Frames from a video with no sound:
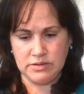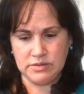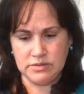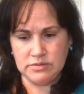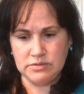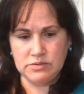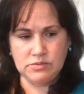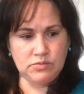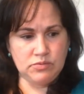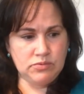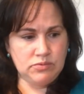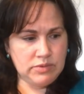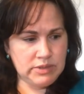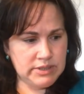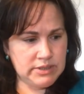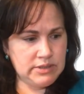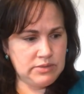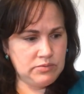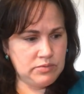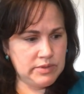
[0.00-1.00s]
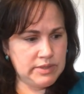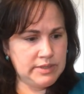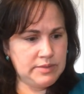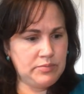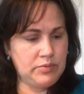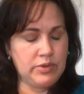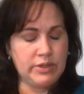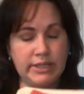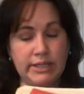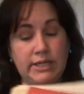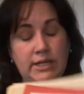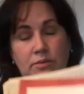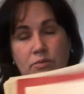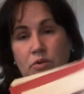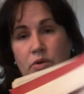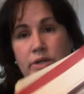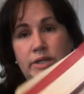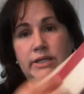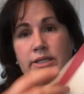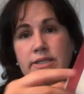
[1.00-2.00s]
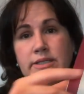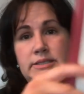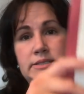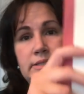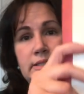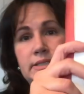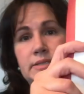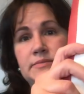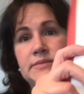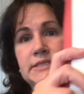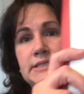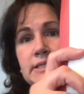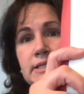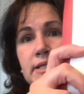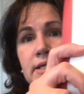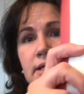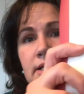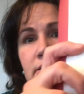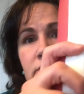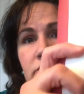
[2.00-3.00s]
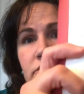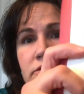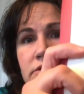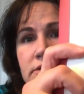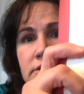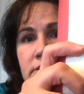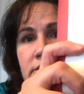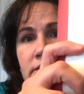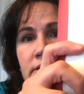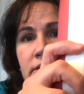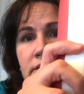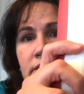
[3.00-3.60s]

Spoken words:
it's really, really pretty, and I'm working it in DMC colors.